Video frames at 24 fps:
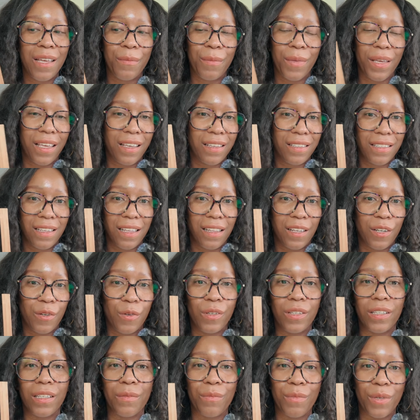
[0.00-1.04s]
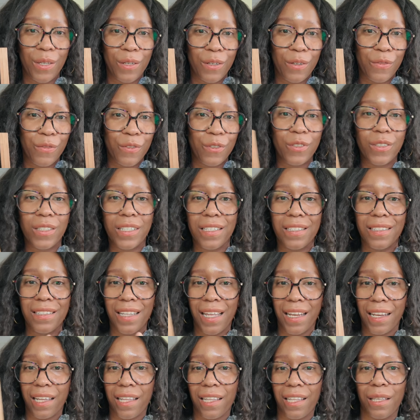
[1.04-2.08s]
because they look really beautiful and
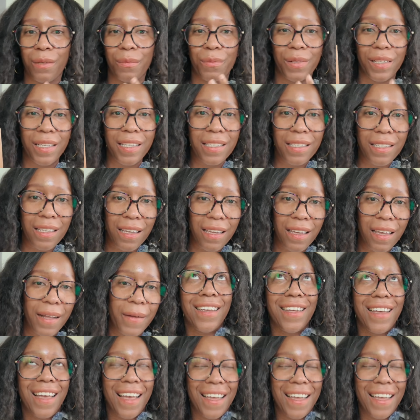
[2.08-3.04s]
aesthetically pleasing,